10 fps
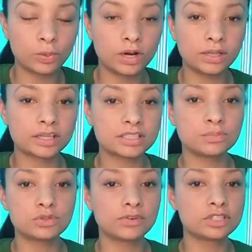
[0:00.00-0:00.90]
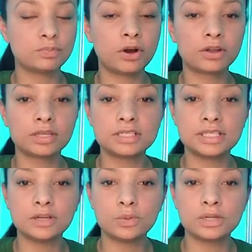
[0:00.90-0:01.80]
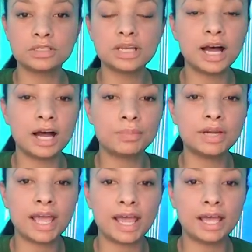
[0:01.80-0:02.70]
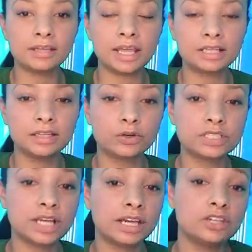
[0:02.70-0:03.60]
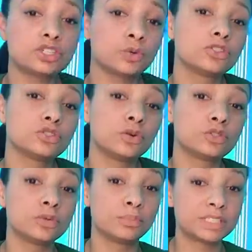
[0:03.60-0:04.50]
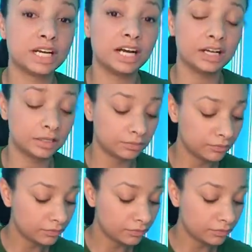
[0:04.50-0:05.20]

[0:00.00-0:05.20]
wearing like some sort of sparkly sequin top and hat and like little tiny short shorts with a baton.